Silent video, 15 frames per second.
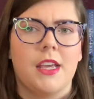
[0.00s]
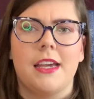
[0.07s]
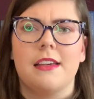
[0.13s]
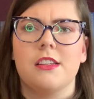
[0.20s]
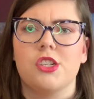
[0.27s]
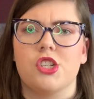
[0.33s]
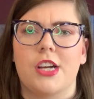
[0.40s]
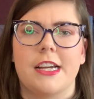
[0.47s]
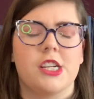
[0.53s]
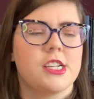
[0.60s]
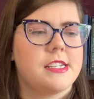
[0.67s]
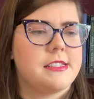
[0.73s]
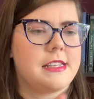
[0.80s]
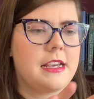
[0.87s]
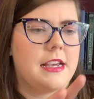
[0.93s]

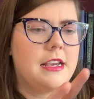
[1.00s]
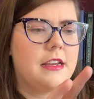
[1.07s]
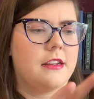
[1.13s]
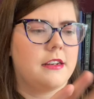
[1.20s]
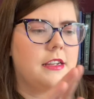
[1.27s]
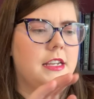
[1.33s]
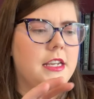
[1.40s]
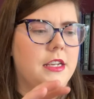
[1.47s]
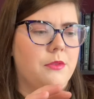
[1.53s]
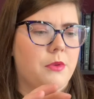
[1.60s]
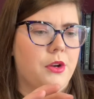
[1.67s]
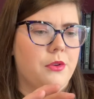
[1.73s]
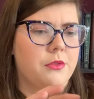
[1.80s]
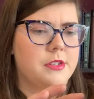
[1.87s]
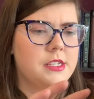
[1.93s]
illustrations and he
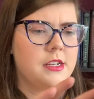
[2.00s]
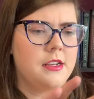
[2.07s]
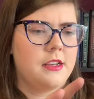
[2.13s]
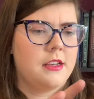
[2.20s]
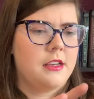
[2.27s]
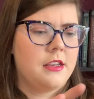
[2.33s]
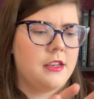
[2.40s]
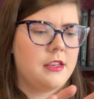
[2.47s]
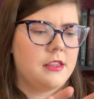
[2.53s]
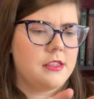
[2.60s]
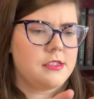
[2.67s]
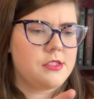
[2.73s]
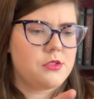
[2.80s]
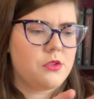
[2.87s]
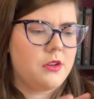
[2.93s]
wrote
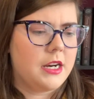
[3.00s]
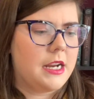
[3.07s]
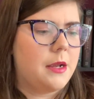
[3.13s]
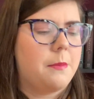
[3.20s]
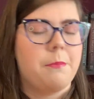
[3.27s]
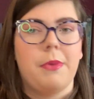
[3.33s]
the story.